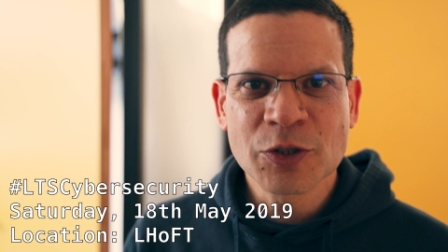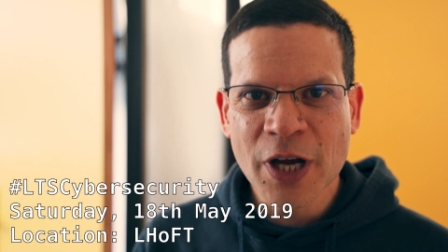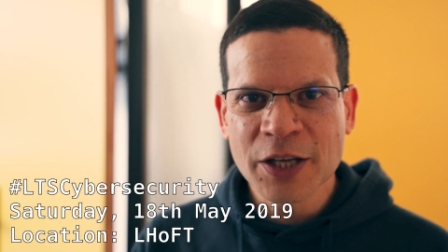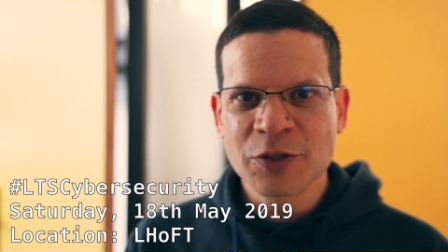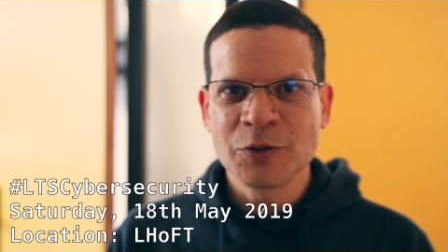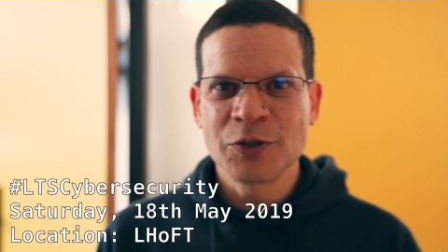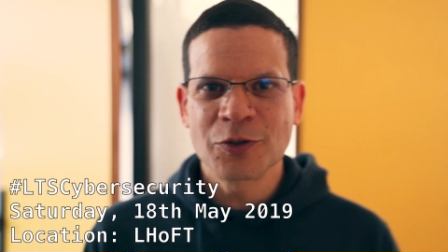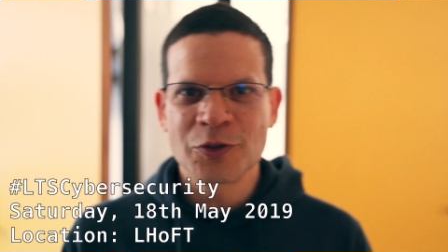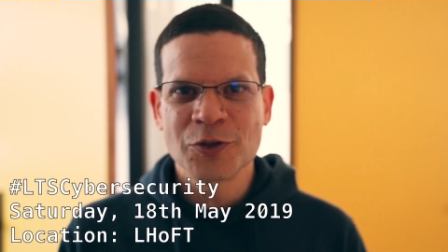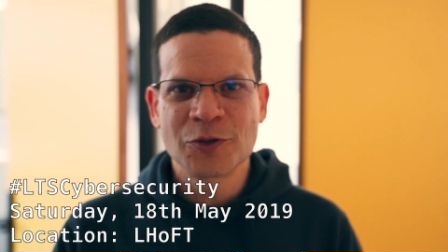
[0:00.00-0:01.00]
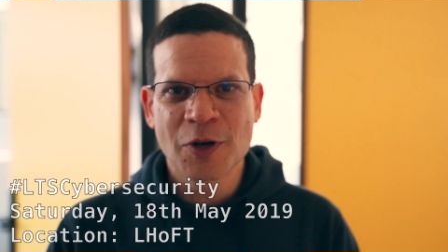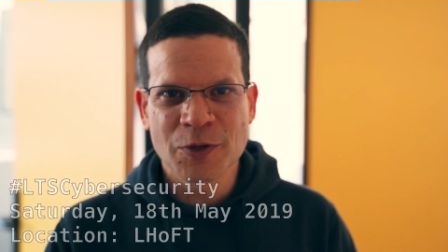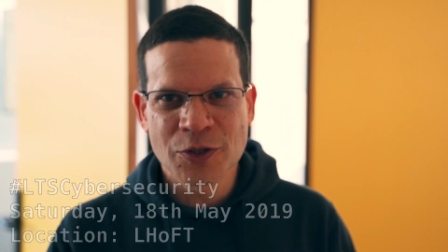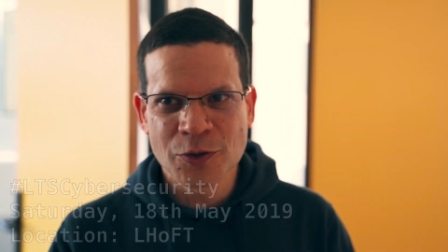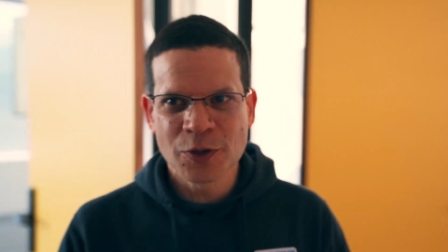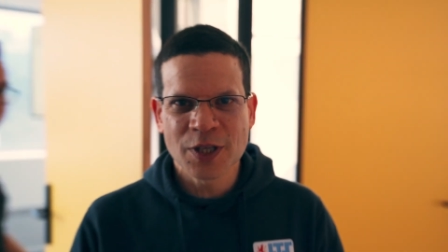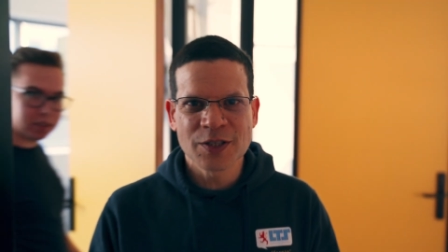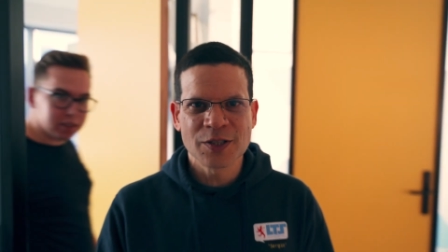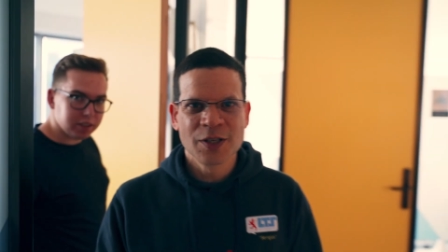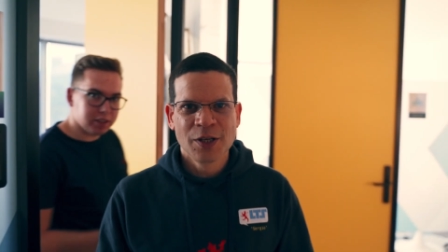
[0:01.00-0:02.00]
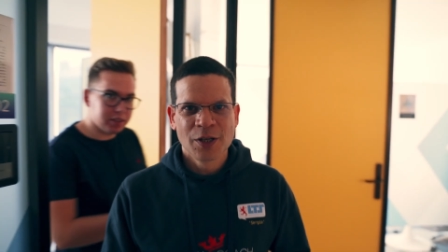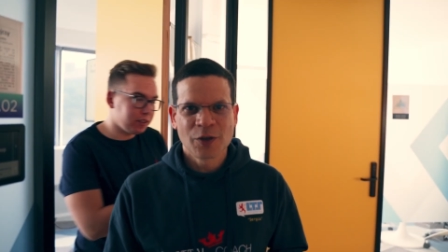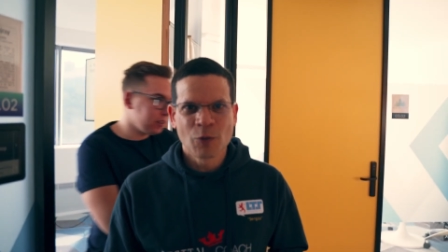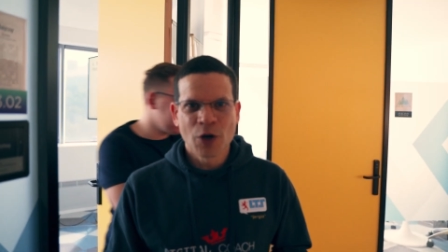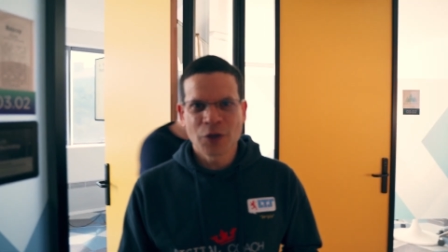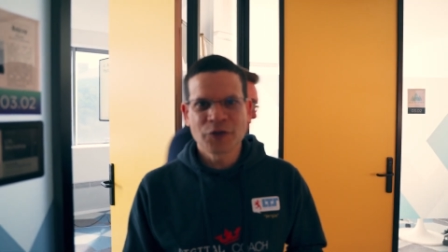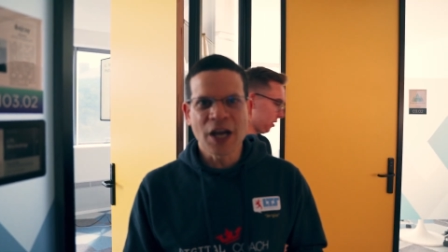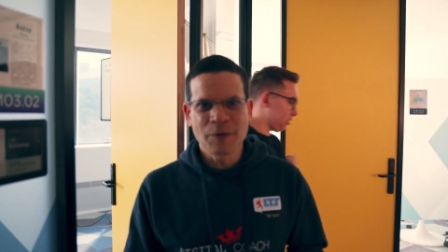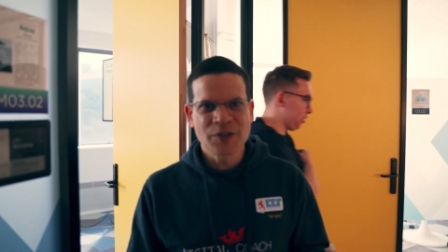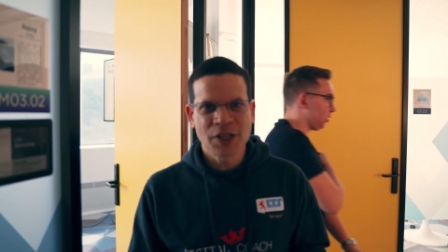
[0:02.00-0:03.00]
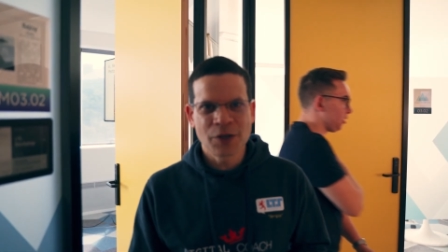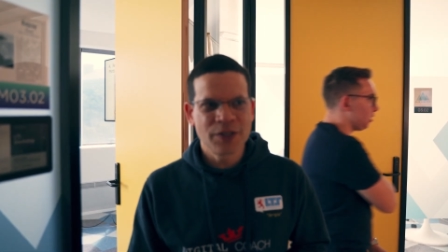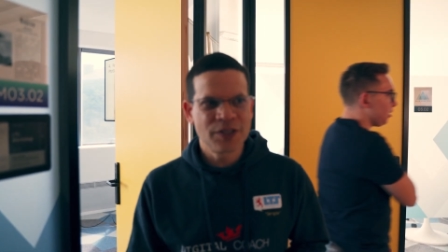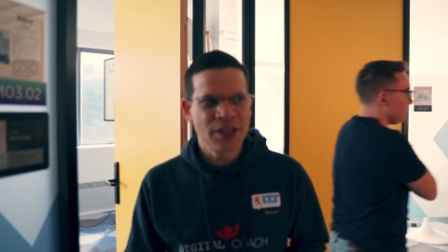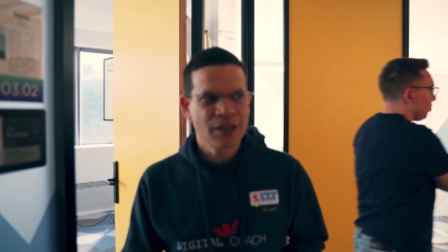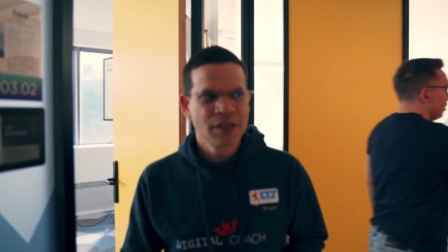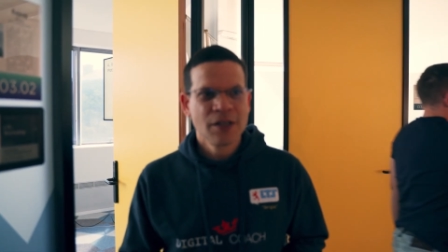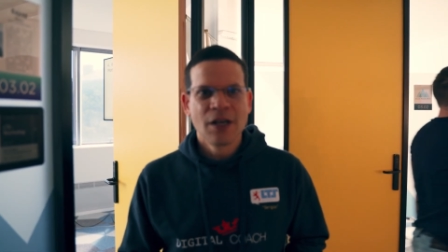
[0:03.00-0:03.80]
try to introduce to our students the world of cybersecurity.